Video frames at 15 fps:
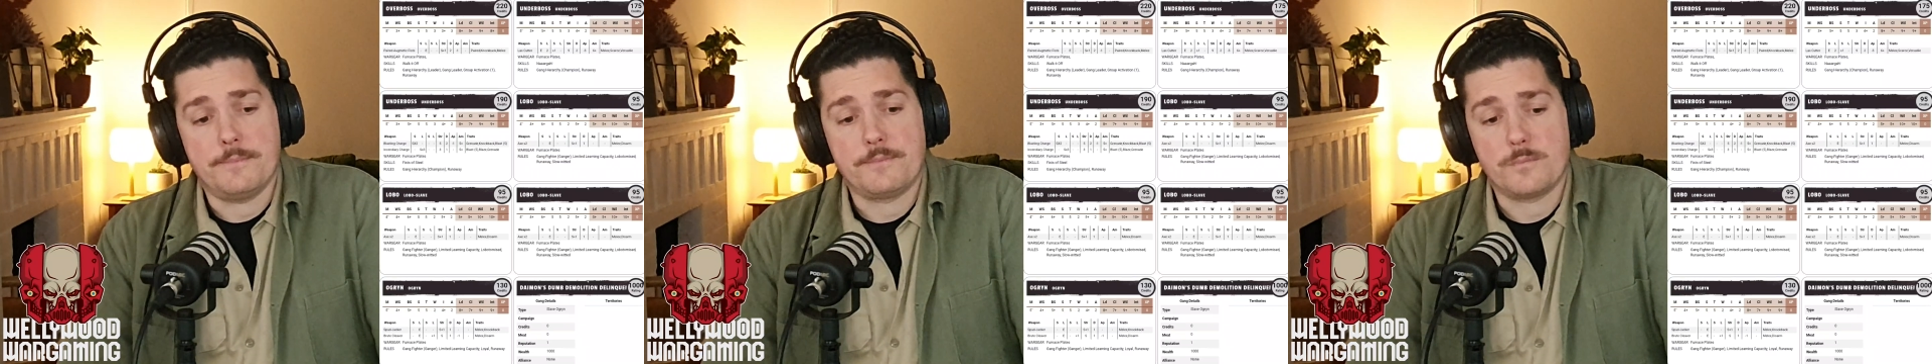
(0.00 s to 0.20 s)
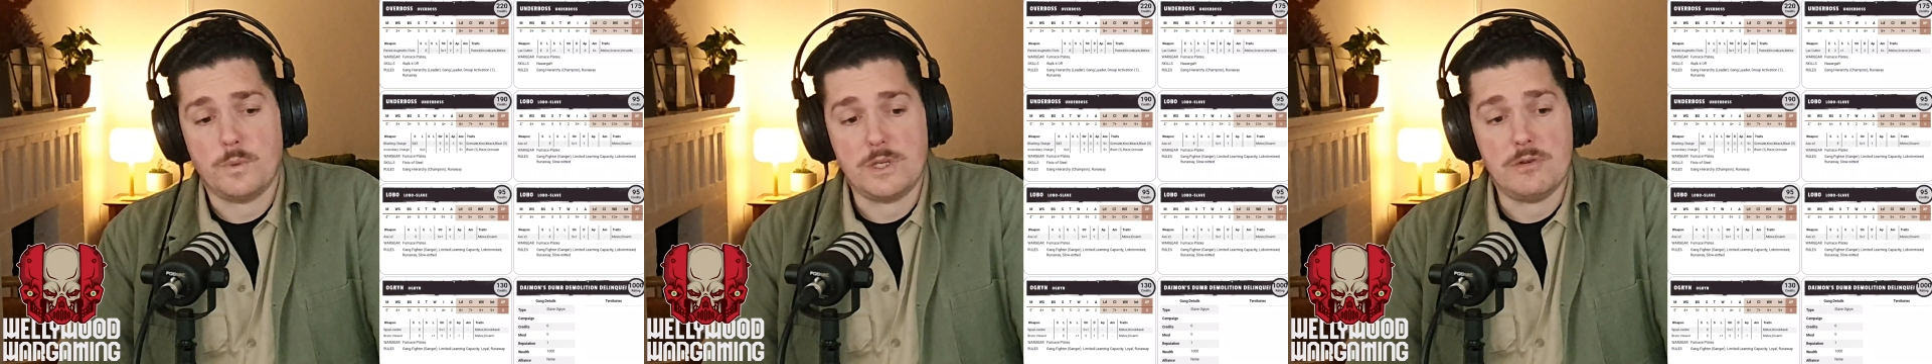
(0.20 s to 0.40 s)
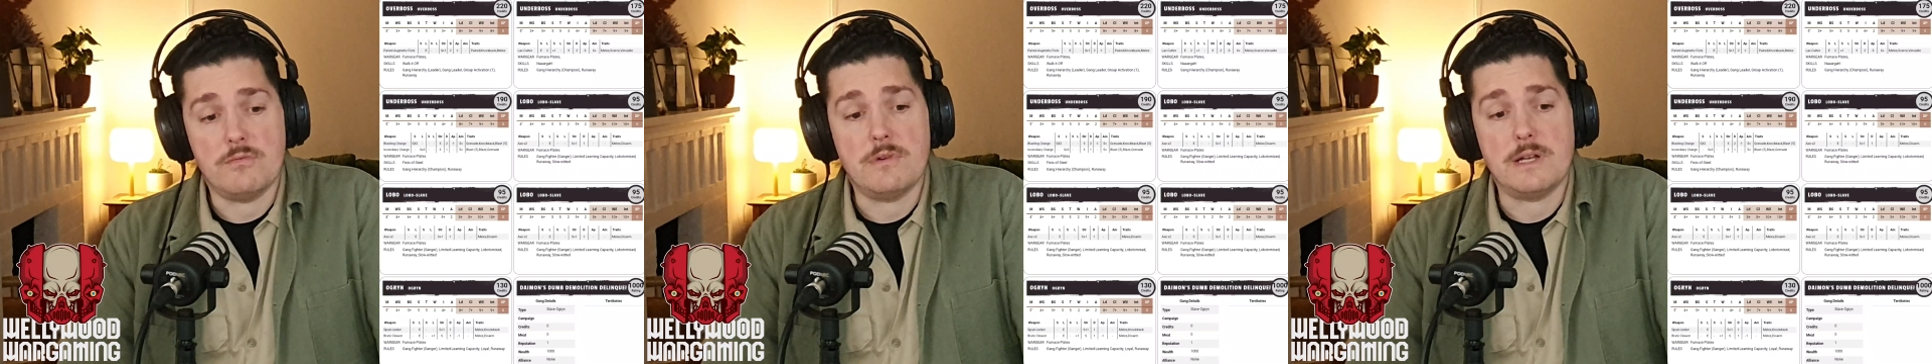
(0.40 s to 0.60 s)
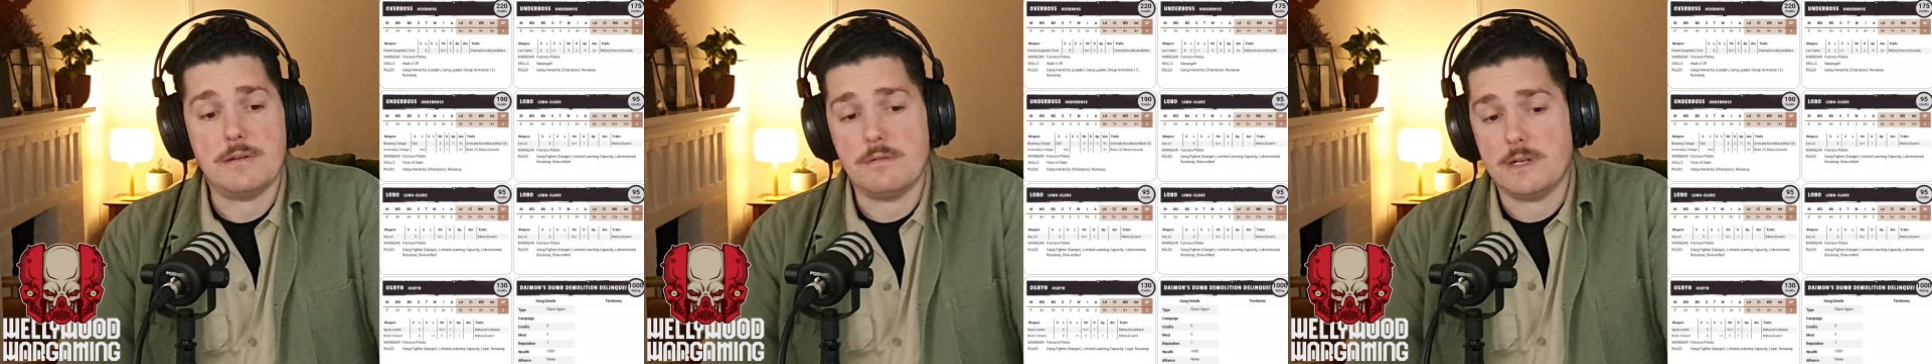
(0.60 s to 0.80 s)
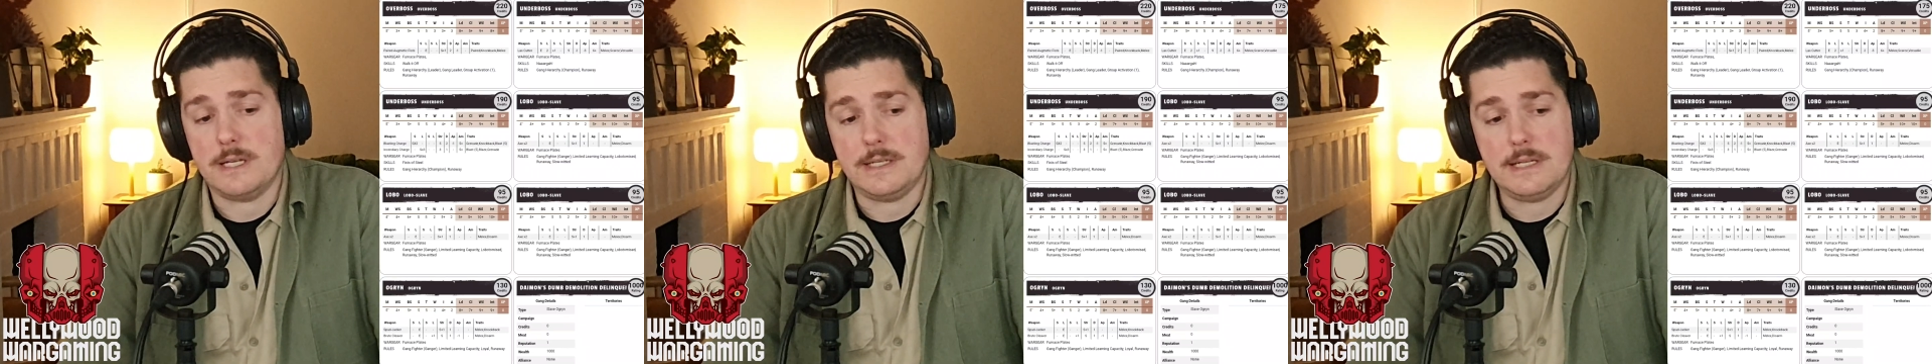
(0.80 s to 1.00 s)
when you really,
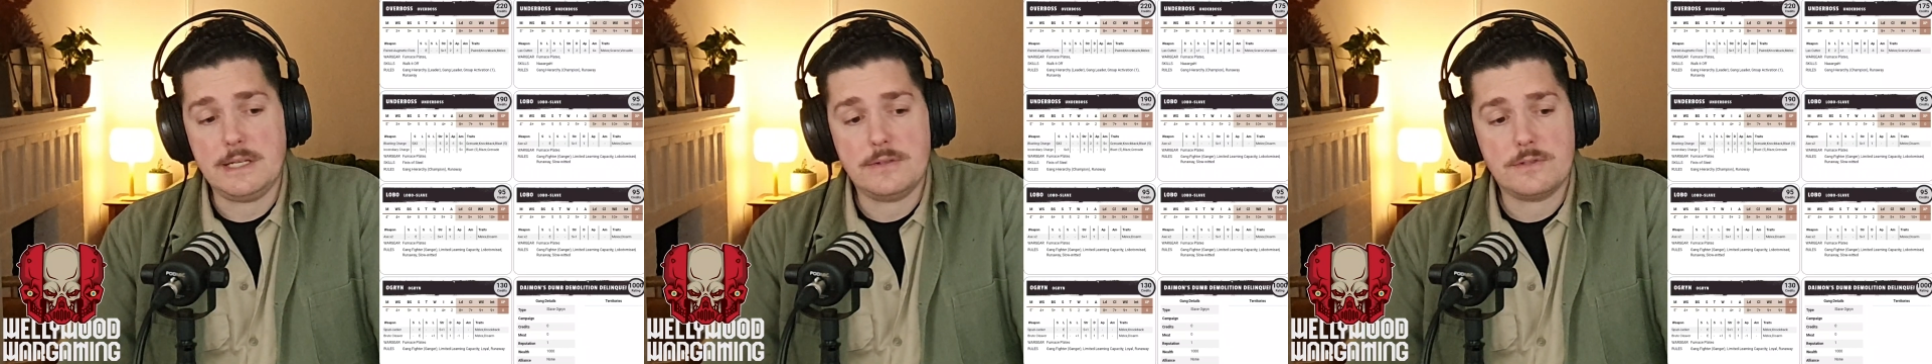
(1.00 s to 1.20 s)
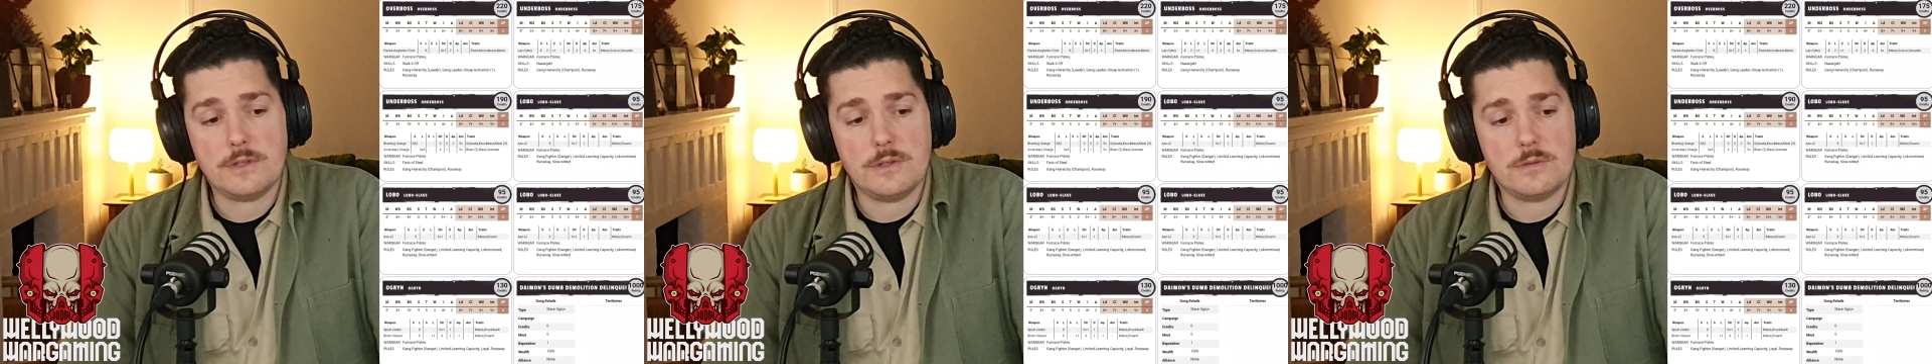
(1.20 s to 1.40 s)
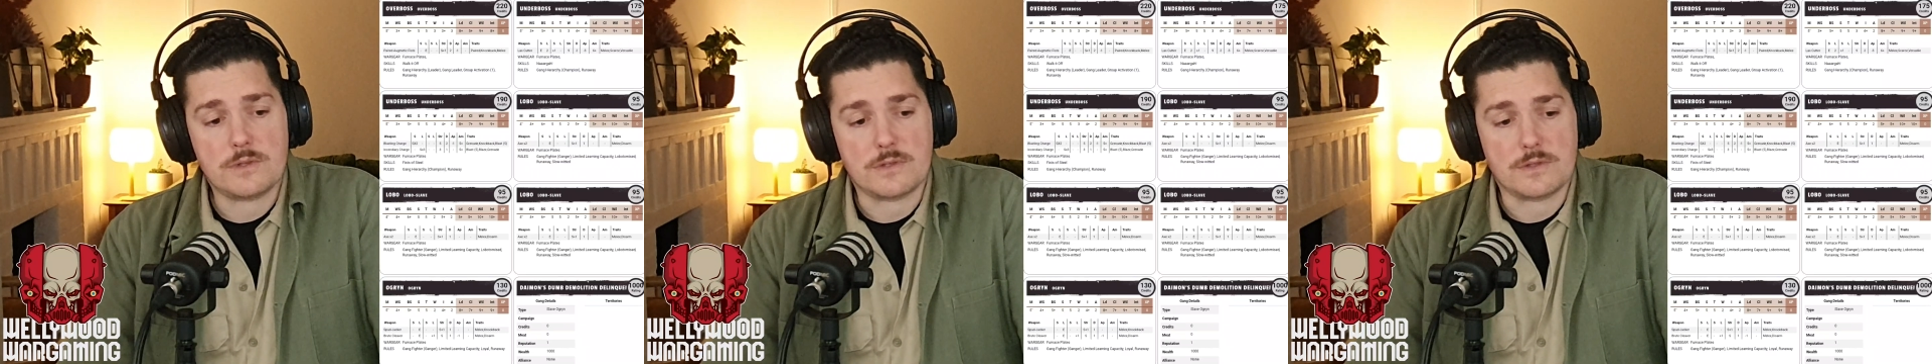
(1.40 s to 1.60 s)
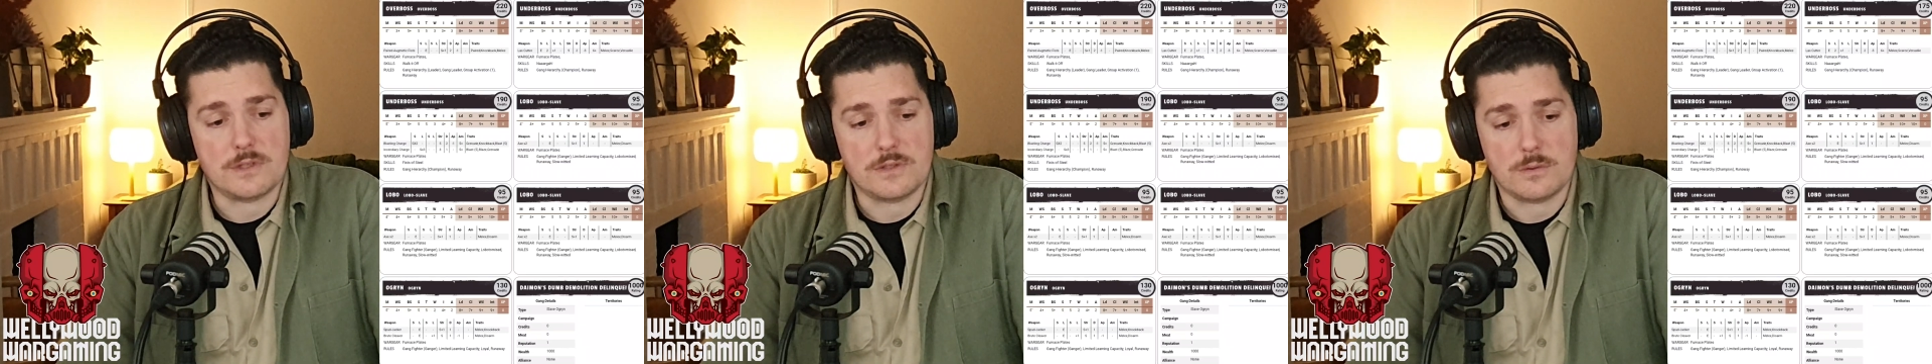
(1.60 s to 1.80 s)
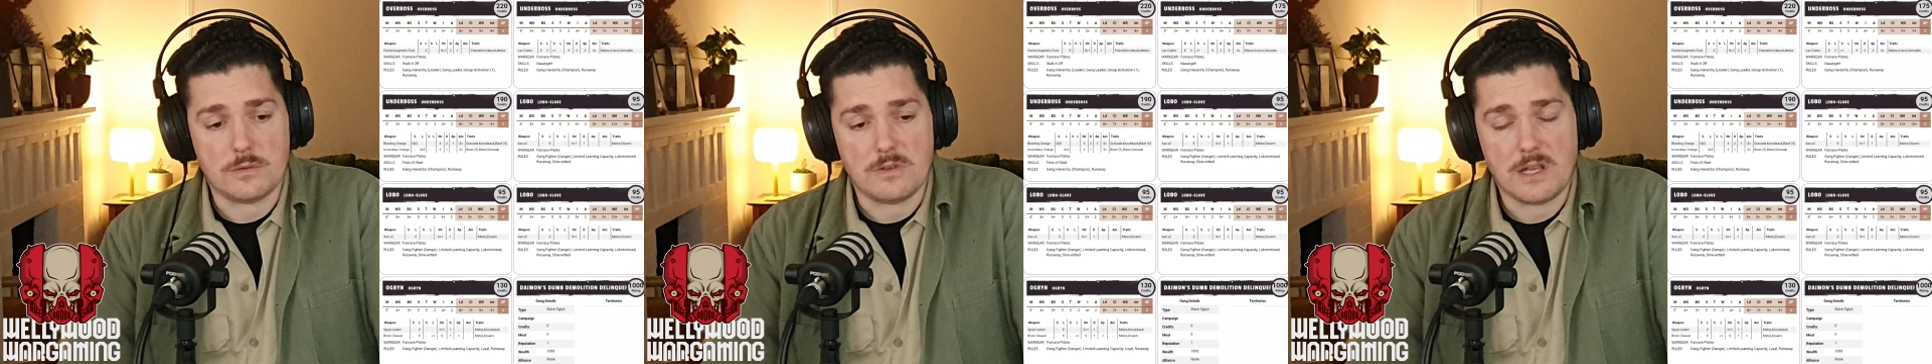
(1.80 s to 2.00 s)
really need to, just to
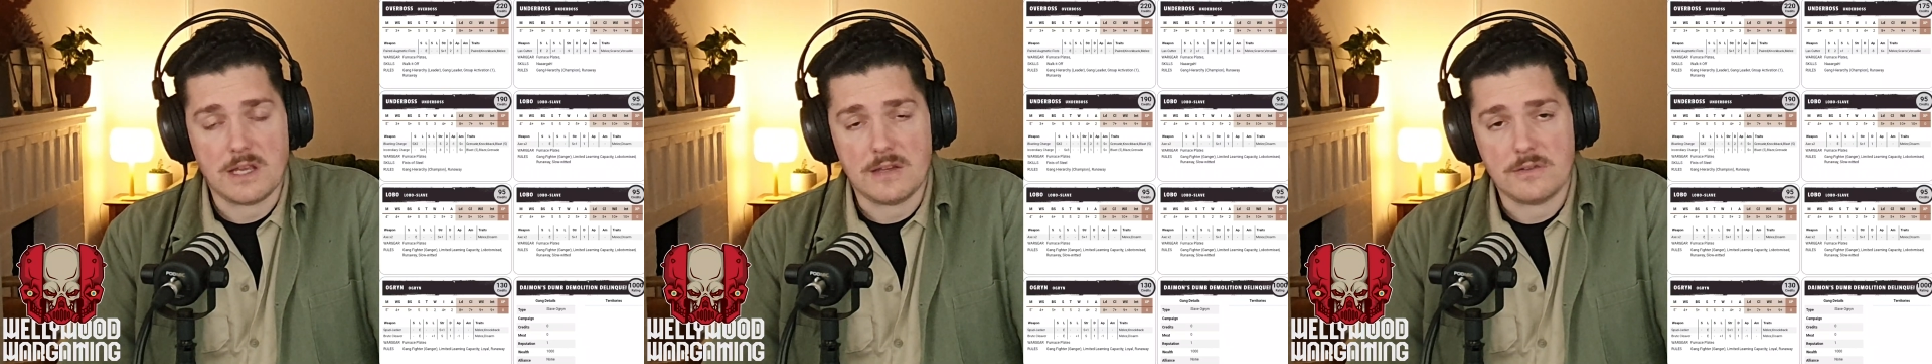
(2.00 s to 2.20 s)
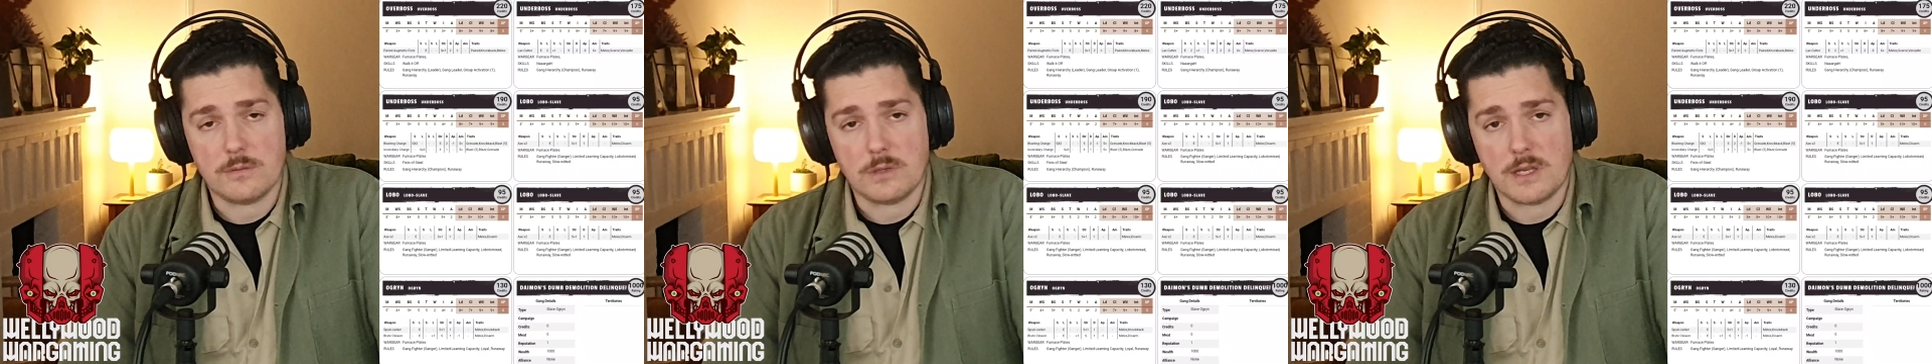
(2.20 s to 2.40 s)
sort of get into